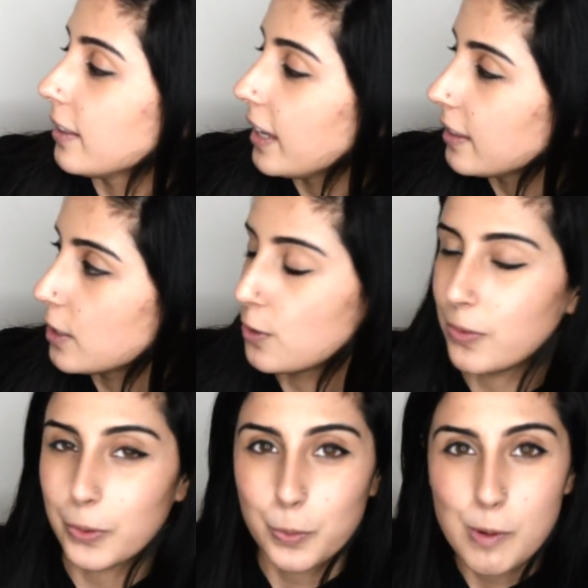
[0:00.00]
Like, this
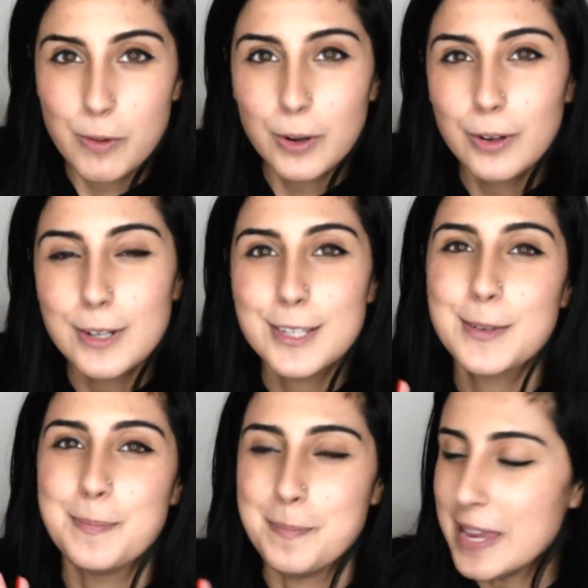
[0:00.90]
photo of her is
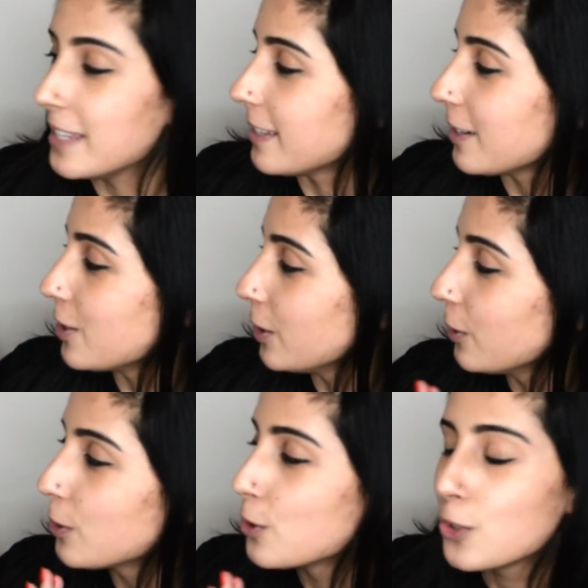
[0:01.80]
amazing. She
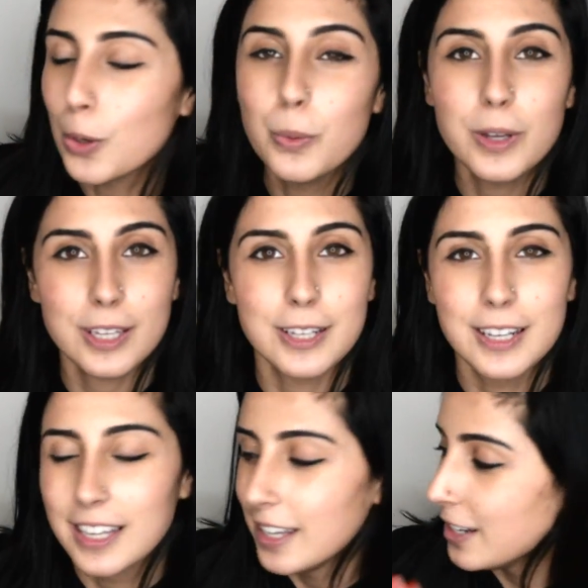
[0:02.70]
looks so
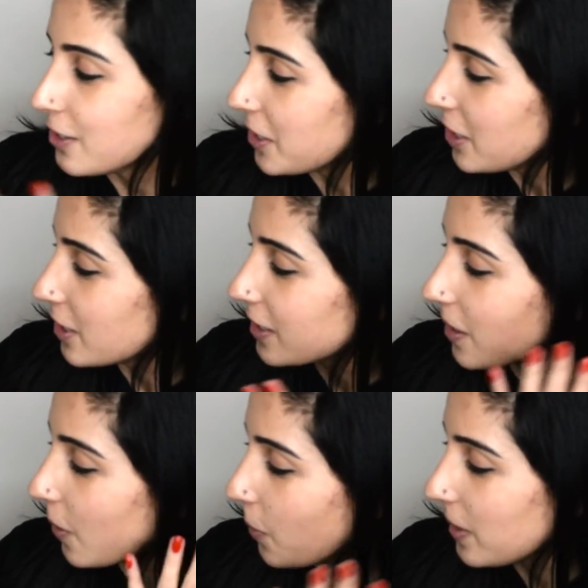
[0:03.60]
good. She just
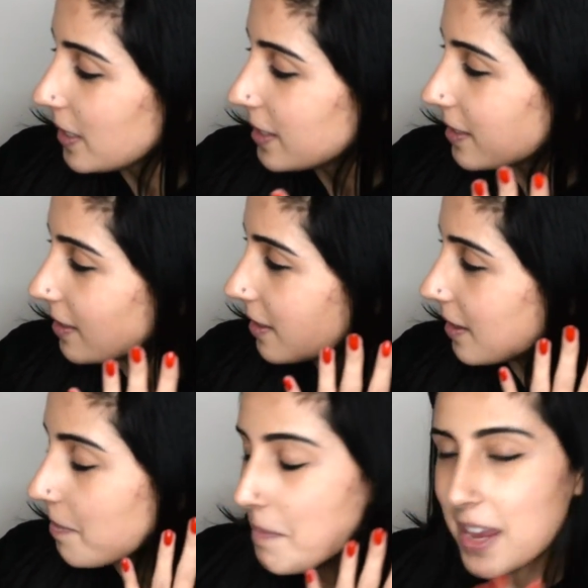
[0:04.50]
always
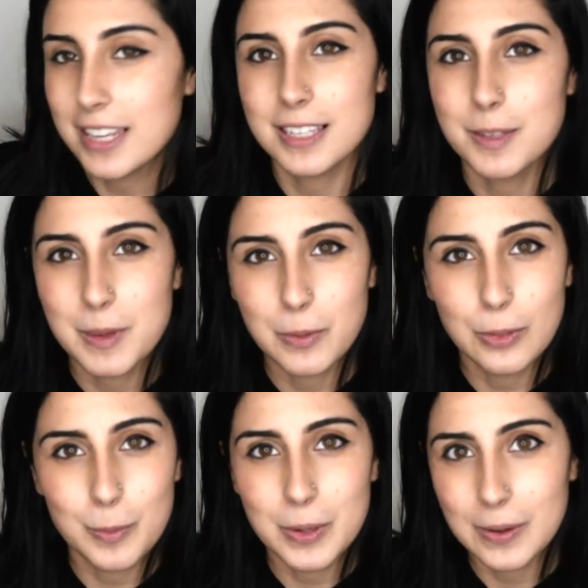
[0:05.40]
amazes me with
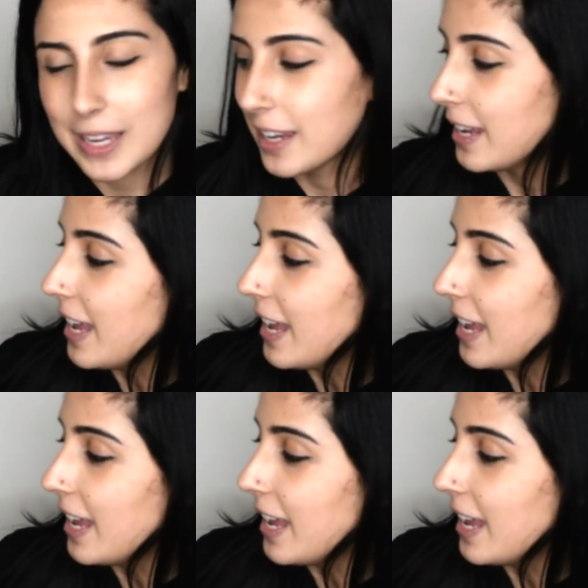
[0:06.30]
her beauty.